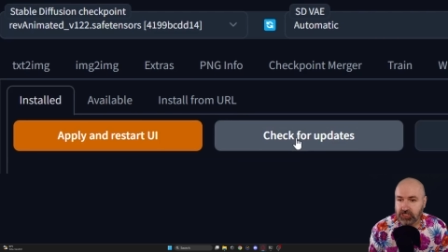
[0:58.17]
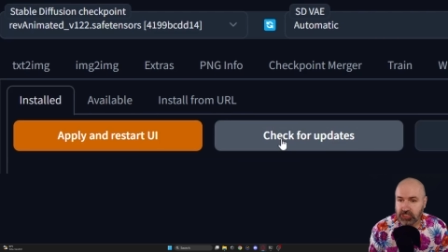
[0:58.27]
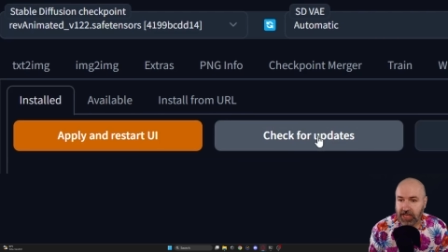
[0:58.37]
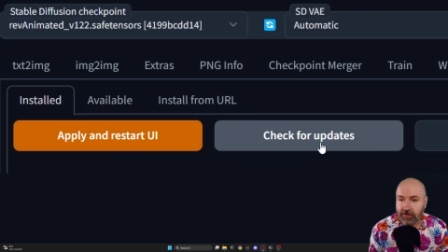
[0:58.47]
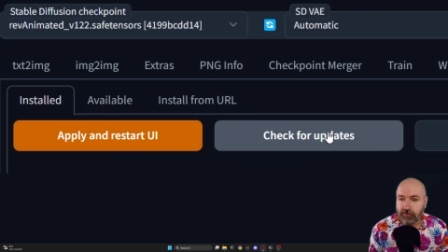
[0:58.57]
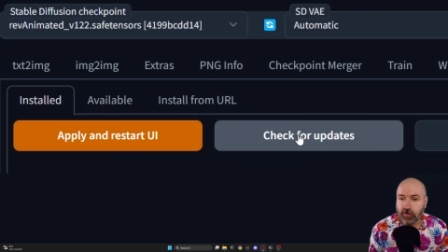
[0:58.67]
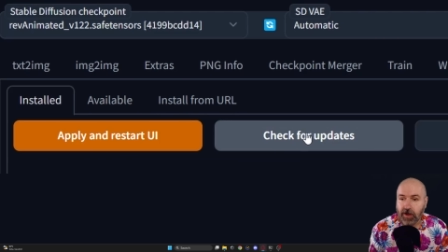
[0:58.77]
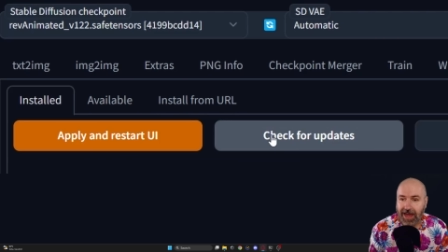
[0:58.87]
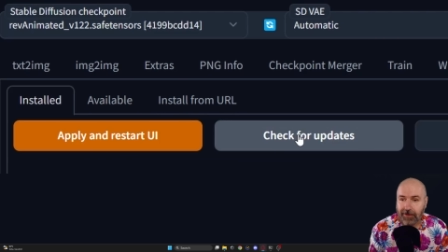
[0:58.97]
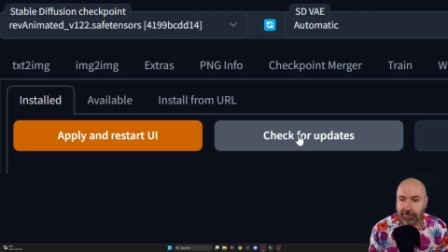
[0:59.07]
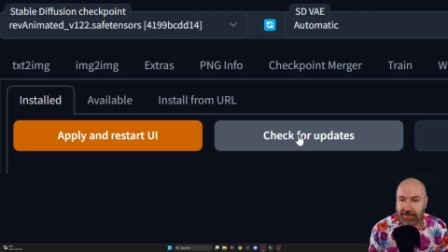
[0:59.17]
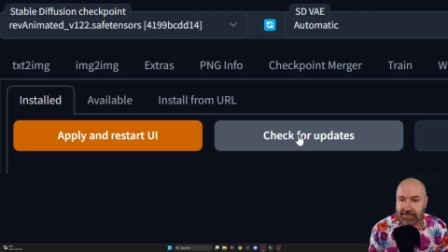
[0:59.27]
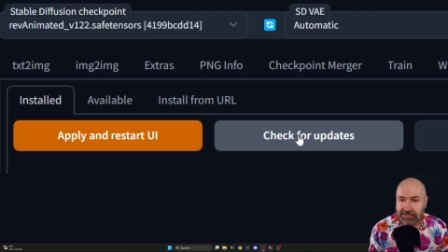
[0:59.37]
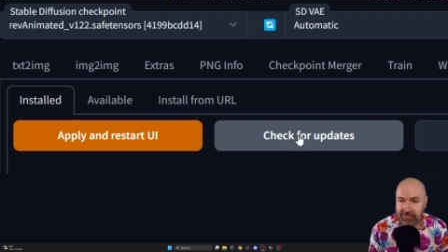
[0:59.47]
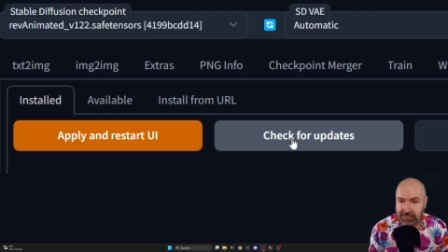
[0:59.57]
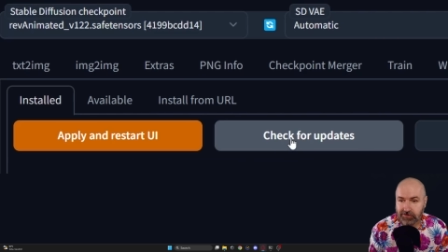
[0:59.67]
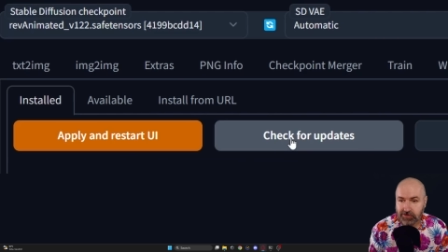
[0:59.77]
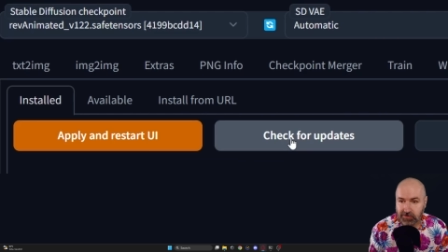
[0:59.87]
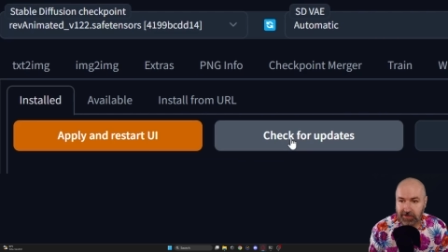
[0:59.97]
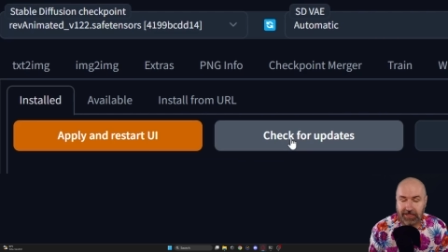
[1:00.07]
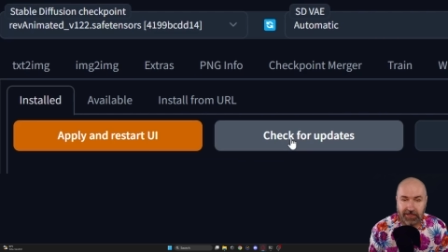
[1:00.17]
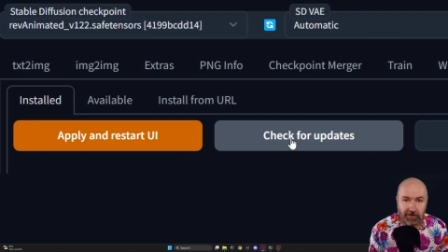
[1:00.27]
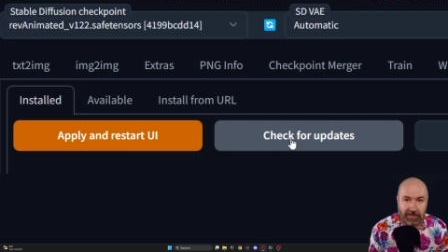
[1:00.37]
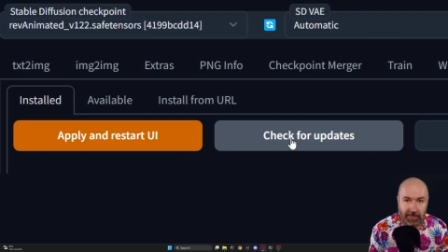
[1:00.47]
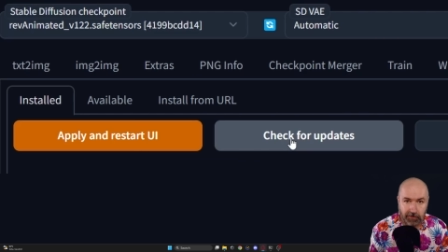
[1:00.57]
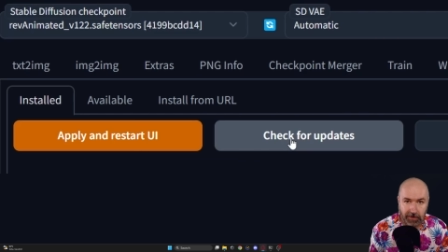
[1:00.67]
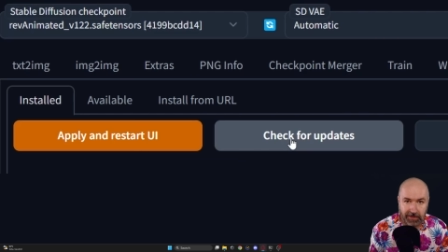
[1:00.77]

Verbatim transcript: check for updates here, here. So click on that